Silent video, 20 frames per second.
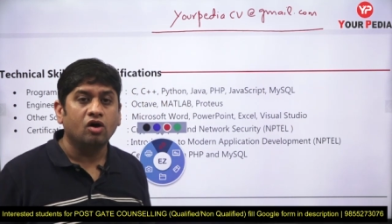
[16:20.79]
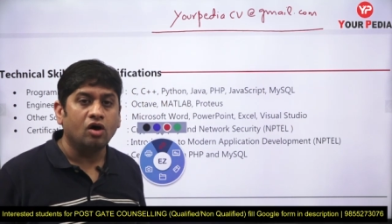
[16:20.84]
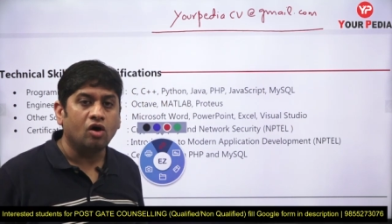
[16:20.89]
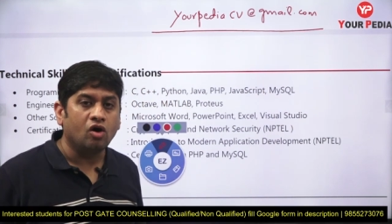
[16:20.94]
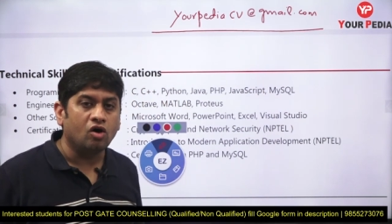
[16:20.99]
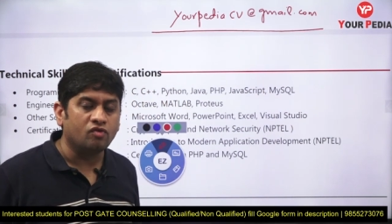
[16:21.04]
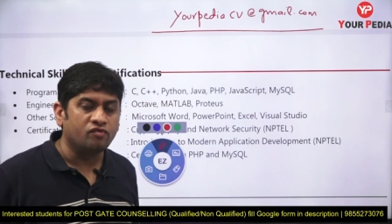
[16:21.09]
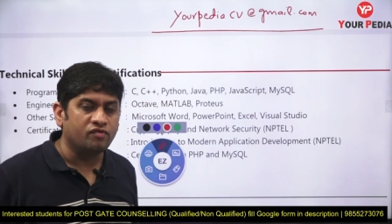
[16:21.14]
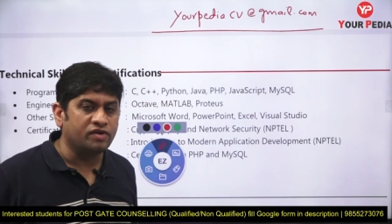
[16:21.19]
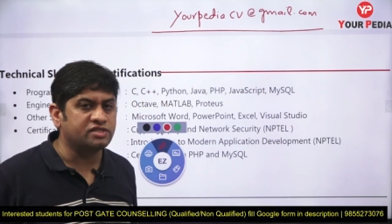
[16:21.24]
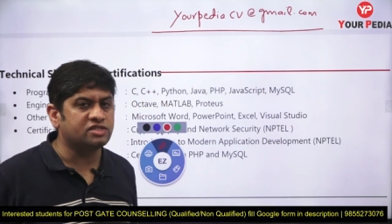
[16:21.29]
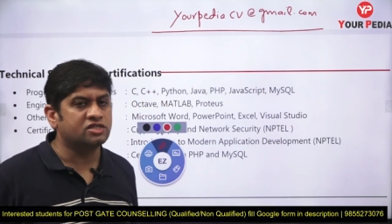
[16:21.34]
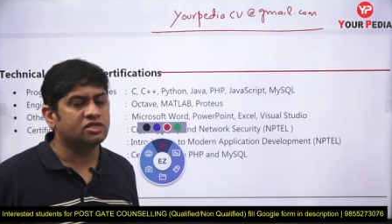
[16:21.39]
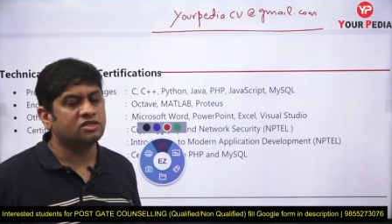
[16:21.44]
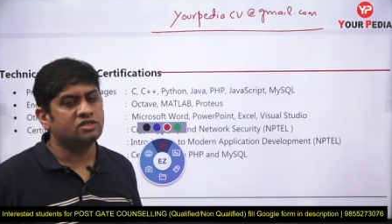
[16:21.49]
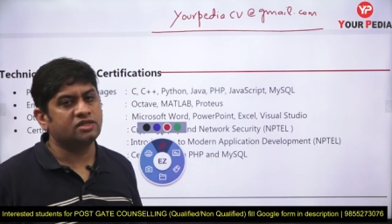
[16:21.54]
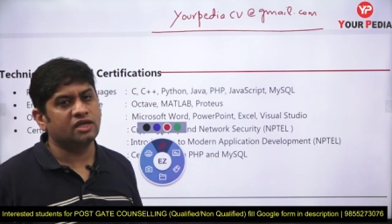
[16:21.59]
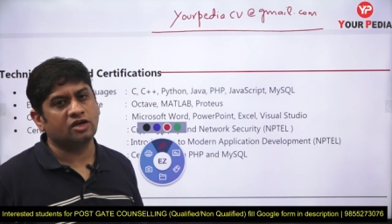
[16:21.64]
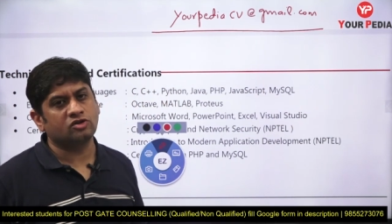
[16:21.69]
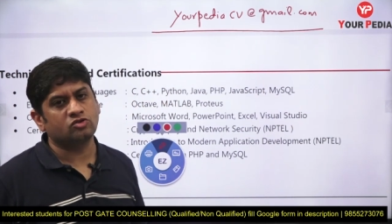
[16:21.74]
on which
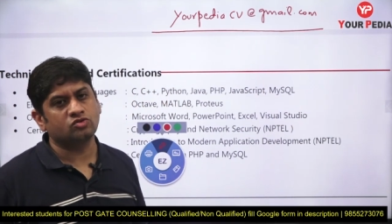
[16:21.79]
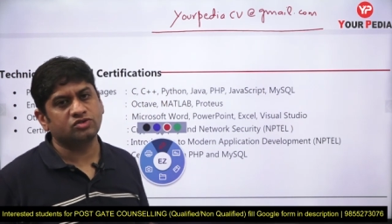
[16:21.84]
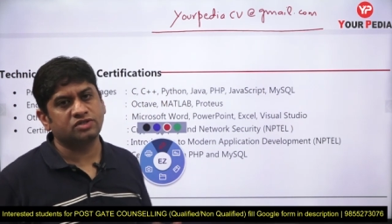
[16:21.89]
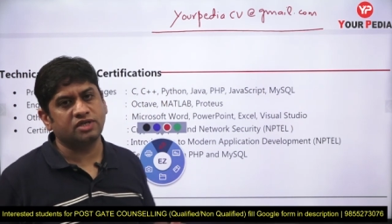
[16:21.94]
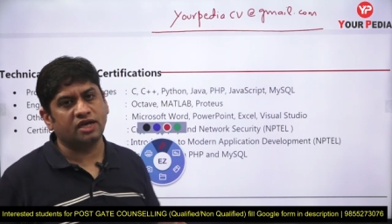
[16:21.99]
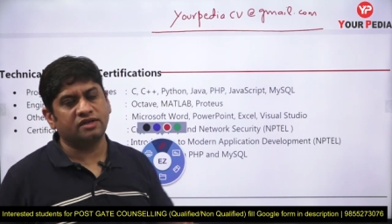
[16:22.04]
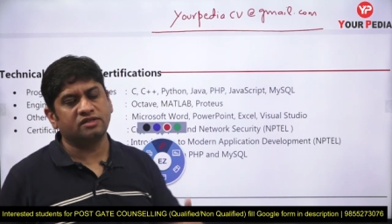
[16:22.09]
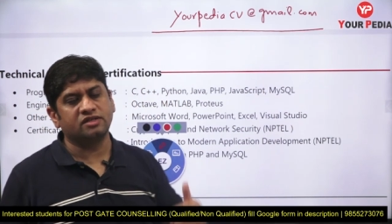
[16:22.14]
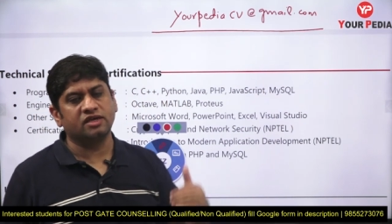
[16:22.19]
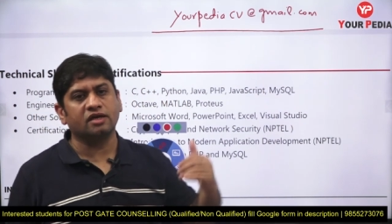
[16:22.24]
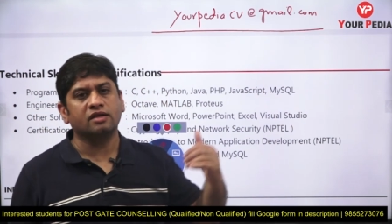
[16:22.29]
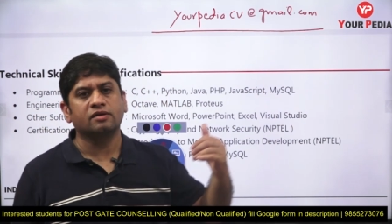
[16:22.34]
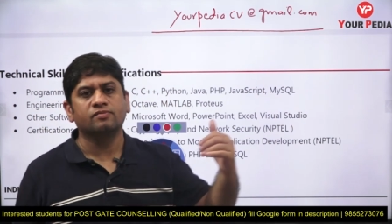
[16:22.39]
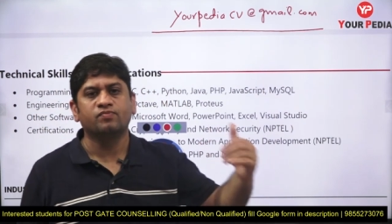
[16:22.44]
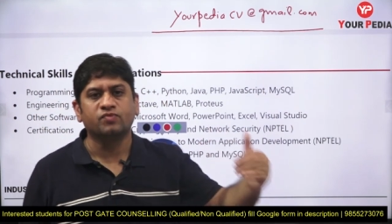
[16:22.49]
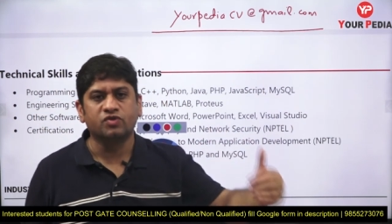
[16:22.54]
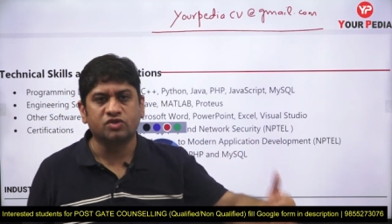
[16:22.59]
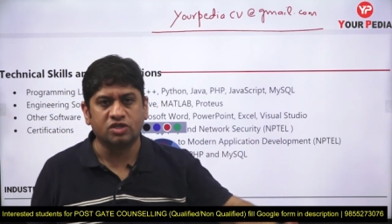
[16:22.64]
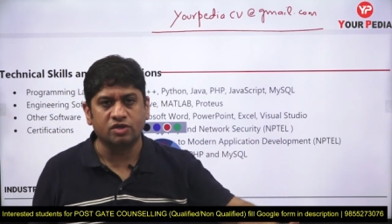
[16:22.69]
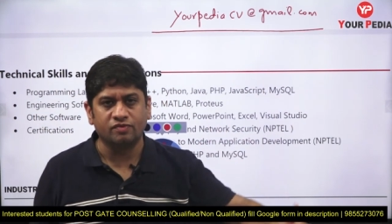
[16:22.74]
they are to send their
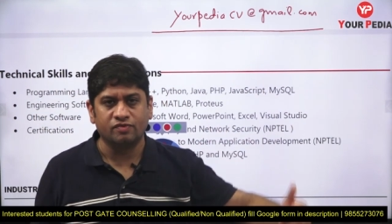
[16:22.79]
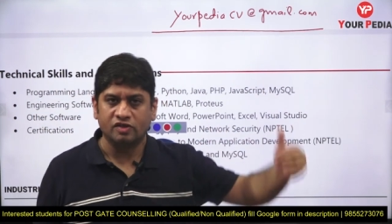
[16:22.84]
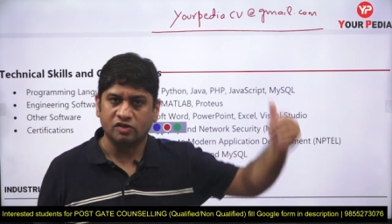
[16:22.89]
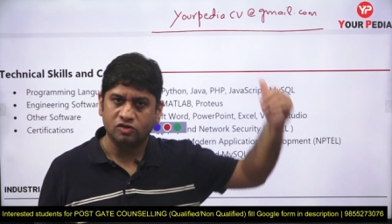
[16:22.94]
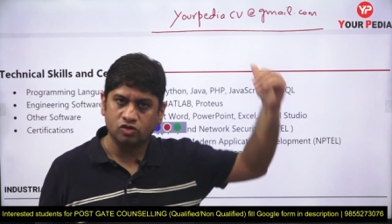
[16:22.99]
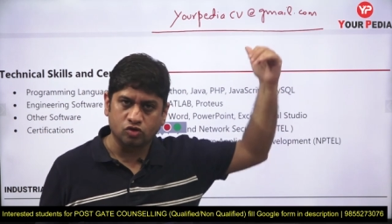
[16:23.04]
CV.